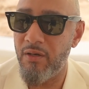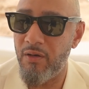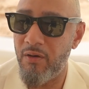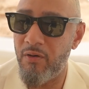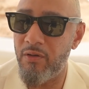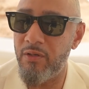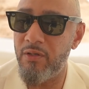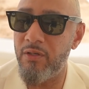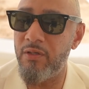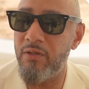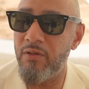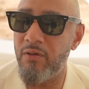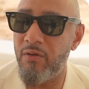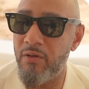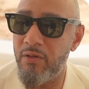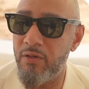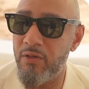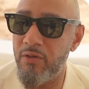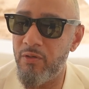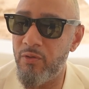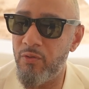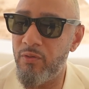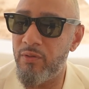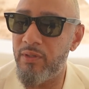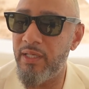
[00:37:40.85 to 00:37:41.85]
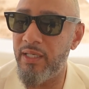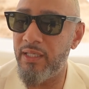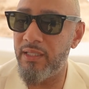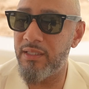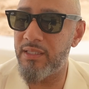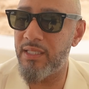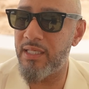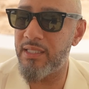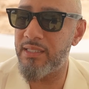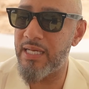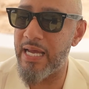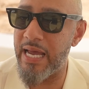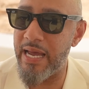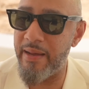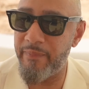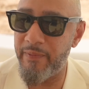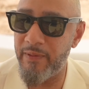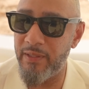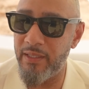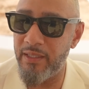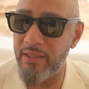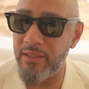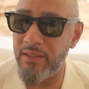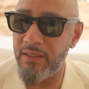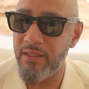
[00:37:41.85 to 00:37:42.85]
on the new things that's
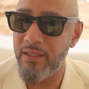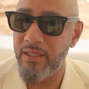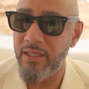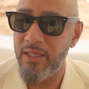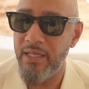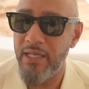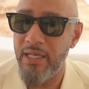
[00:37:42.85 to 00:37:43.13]
happening.